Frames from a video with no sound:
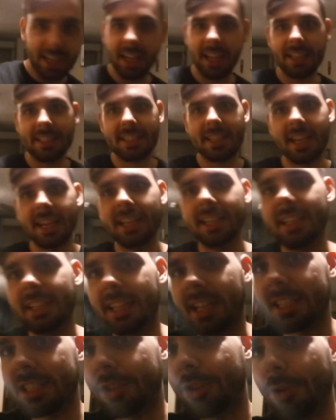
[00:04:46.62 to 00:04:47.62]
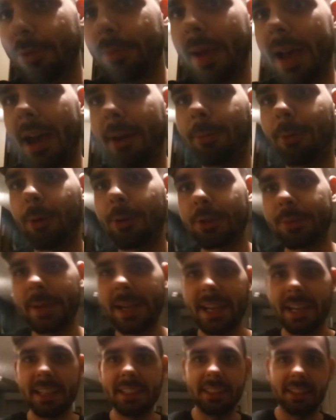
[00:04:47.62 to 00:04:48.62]
I say, that's too bad, Roach
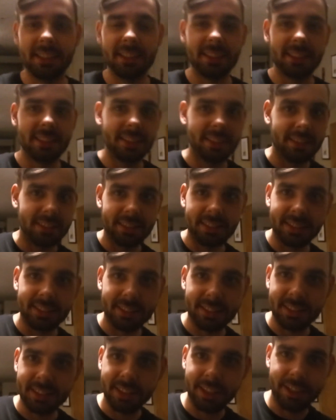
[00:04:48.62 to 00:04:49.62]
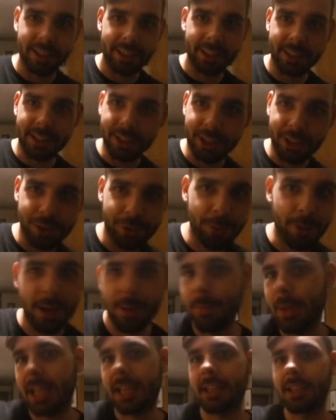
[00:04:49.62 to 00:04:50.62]
Man. You ain't
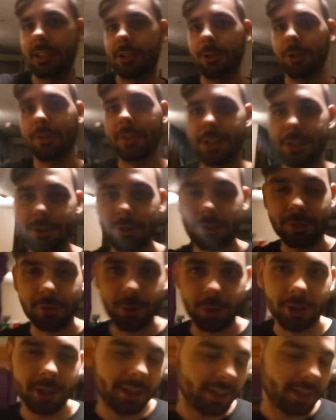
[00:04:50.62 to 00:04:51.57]
making it to Avengers 4.